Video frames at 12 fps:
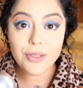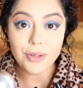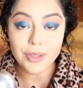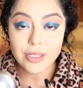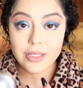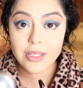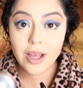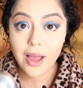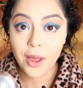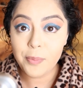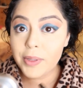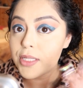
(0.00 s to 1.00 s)
so this is all
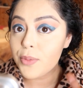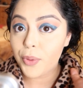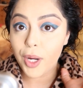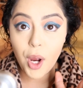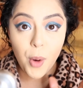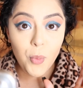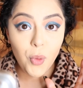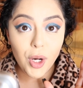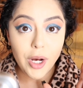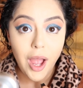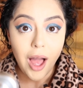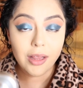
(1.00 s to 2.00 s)
helping to bring more
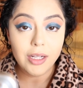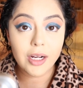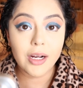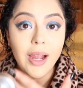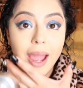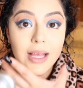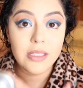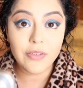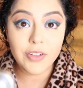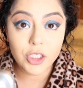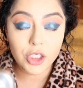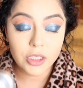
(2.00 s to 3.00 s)
color and
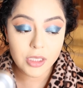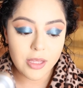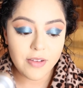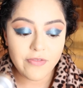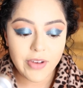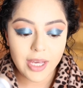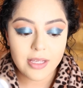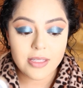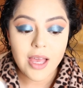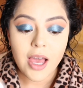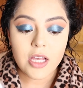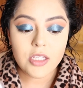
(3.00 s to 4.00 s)
definition to the face.
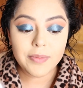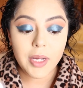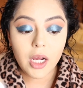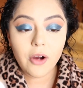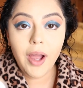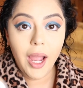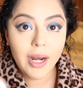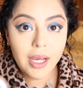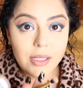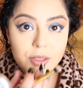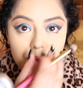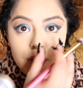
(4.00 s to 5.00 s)
So I'm going to go ahead
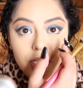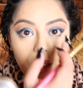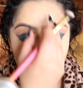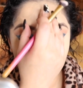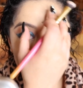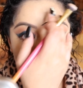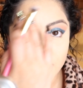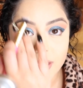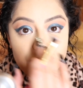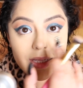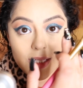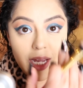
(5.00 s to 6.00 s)
and do the nose
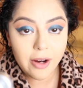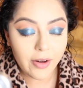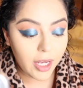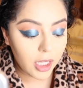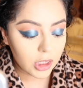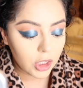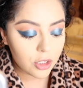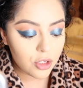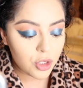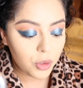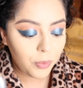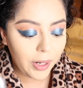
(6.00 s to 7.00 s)
because this area looks
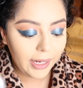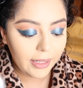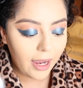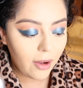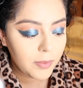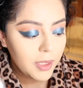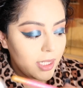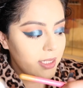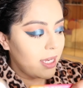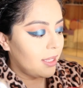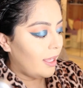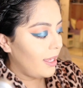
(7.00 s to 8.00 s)
too white now. I'm going to
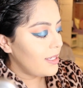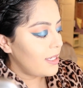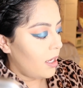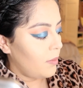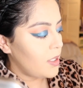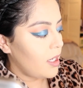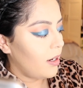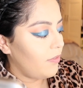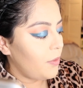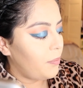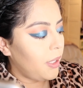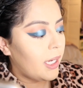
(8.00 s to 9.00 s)
take that same Son of
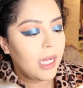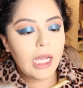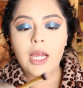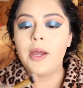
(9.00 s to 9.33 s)
a Bee.